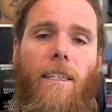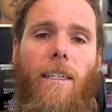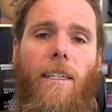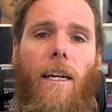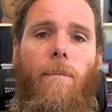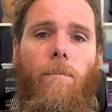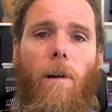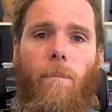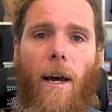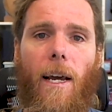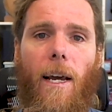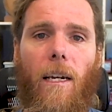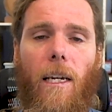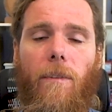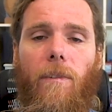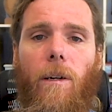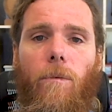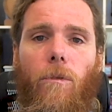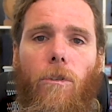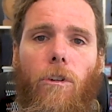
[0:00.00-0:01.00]
blasts out in my
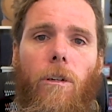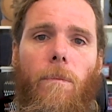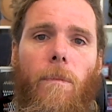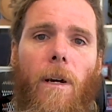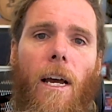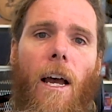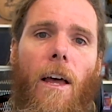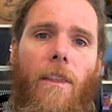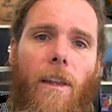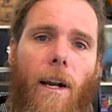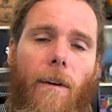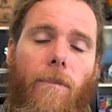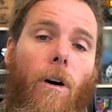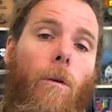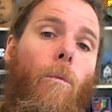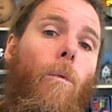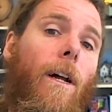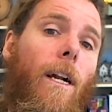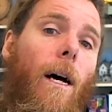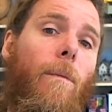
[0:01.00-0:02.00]
main living room, and I've
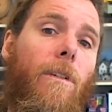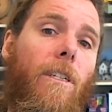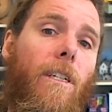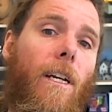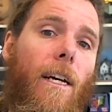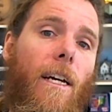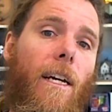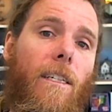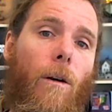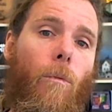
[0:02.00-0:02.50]
got one upstairs,